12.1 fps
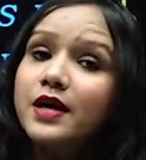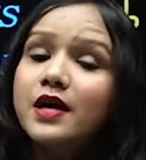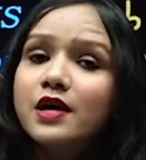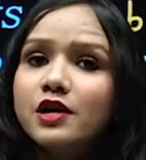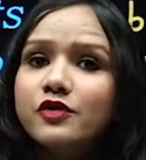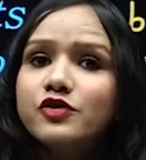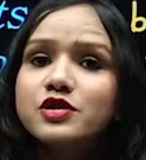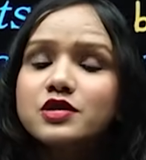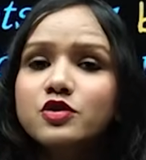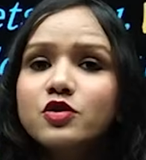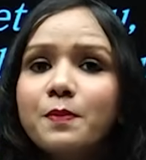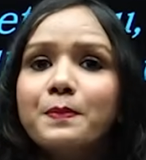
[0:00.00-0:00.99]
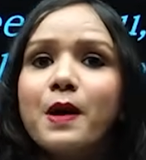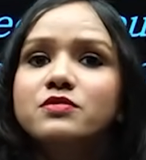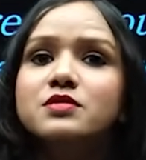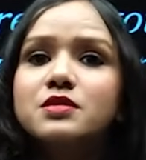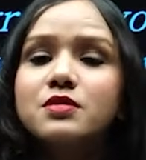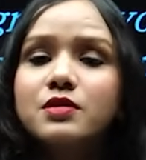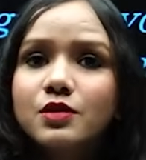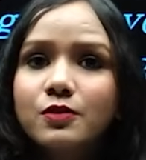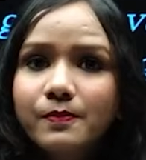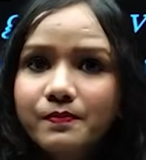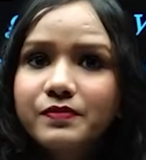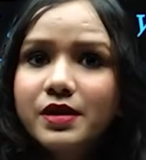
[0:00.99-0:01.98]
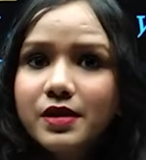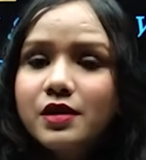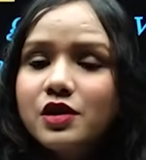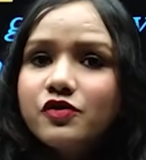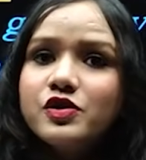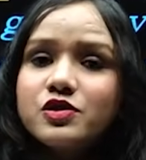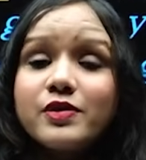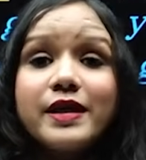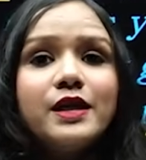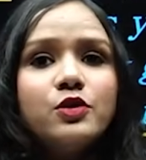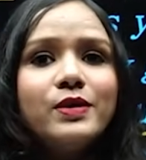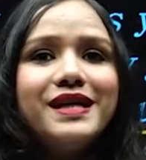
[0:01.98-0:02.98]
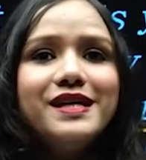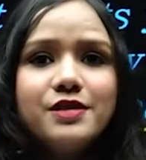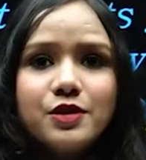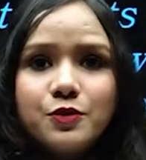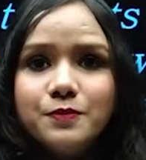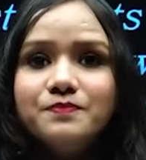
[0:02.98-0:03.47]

if he just pounces on you, if he's ready to eat you,